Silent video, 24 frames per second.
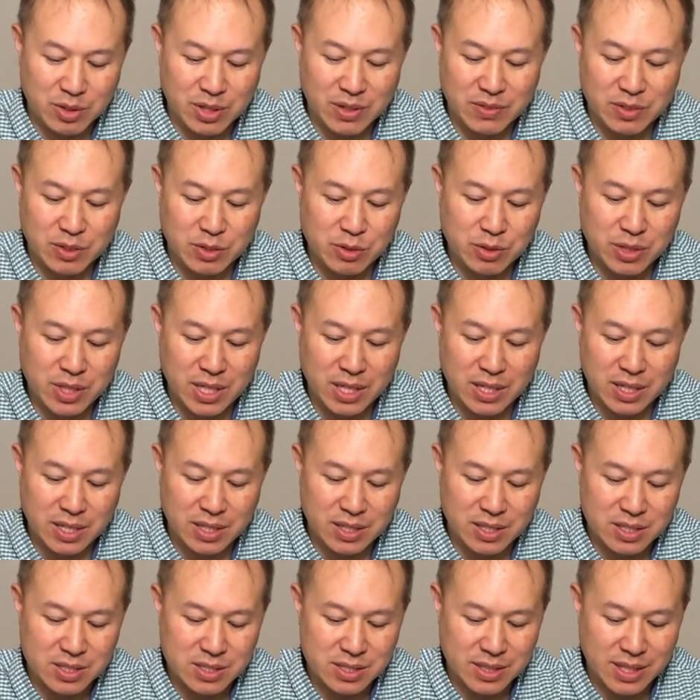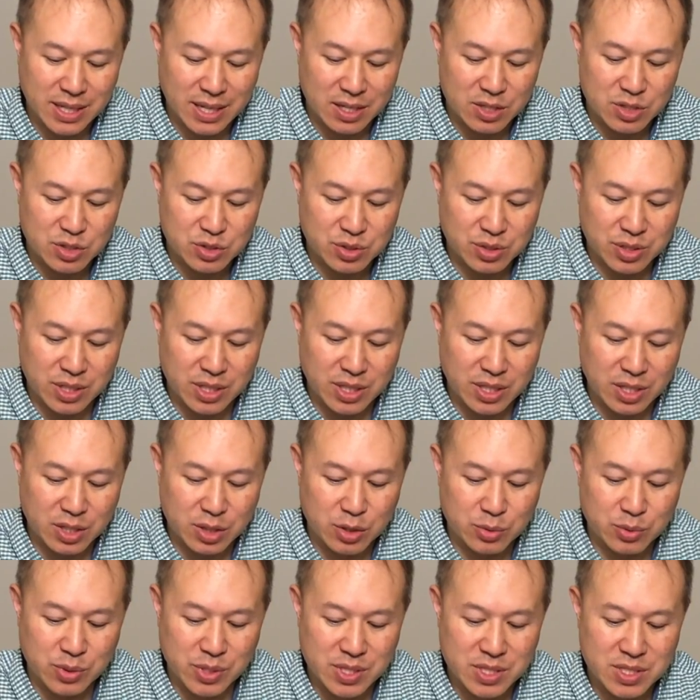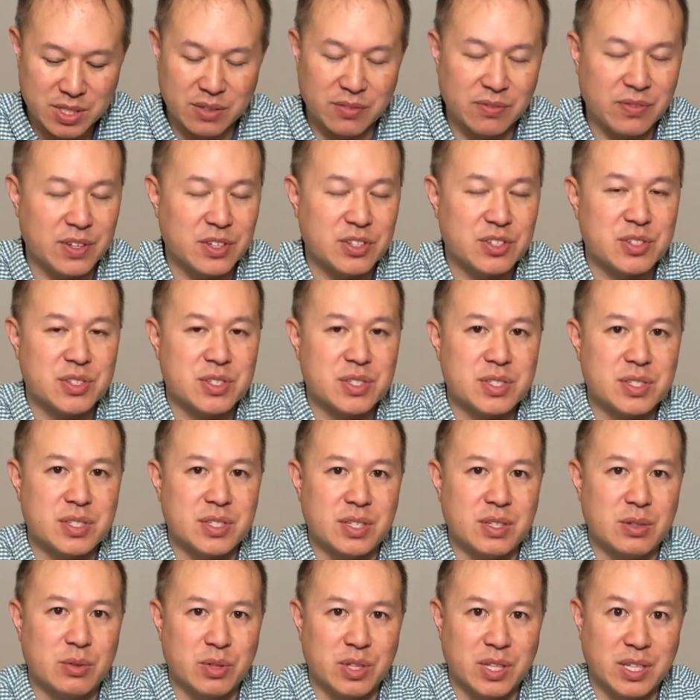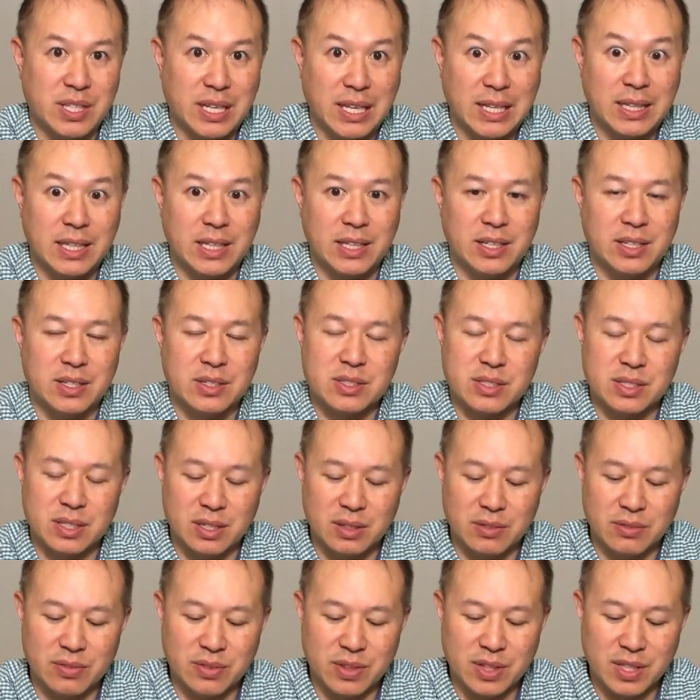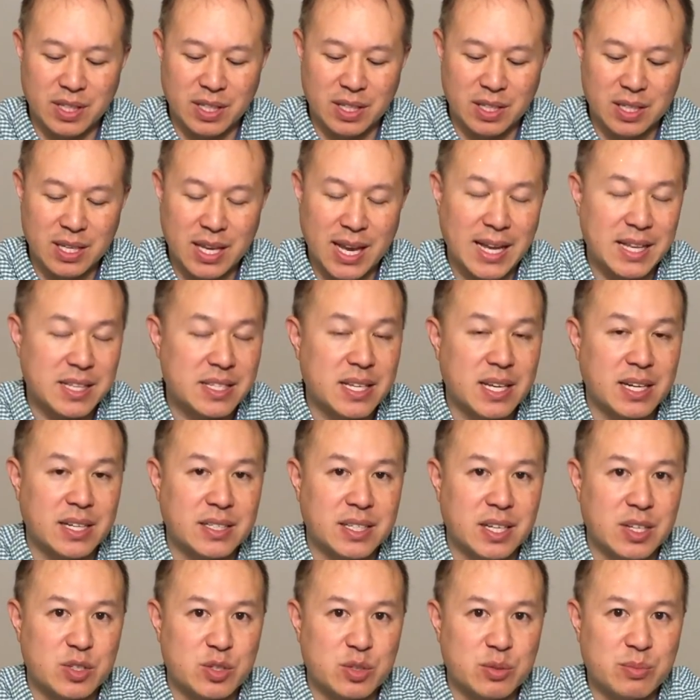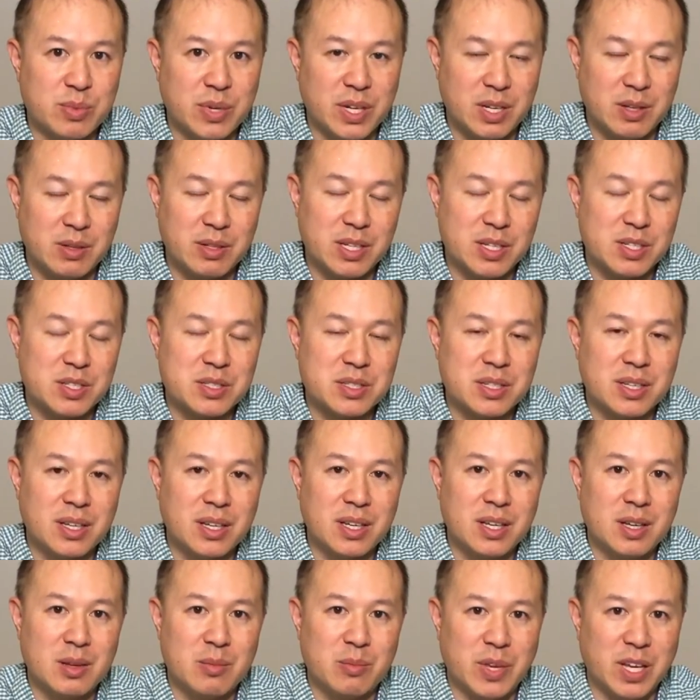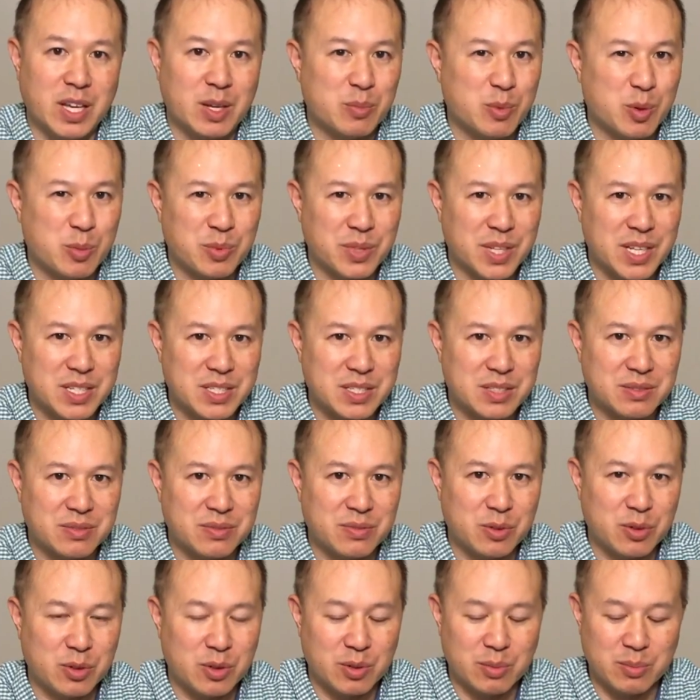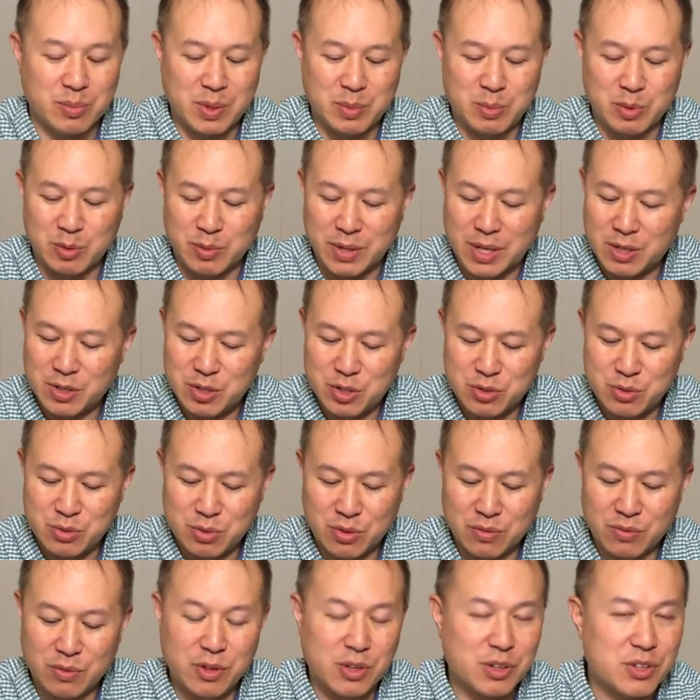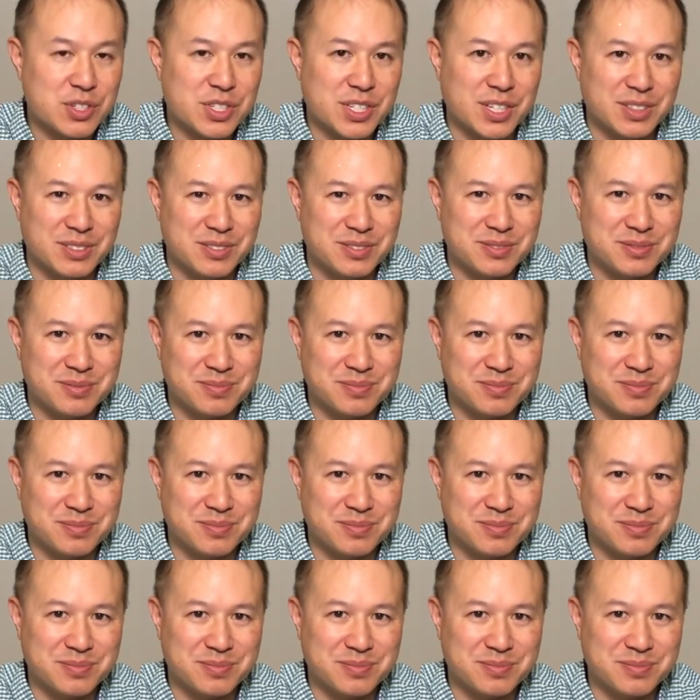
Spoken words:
don't have to do that. It doesn't actually increase the efficiency or the deadliness of the hand sanitizer, but it does make it more pleasant for people around you or for yourself.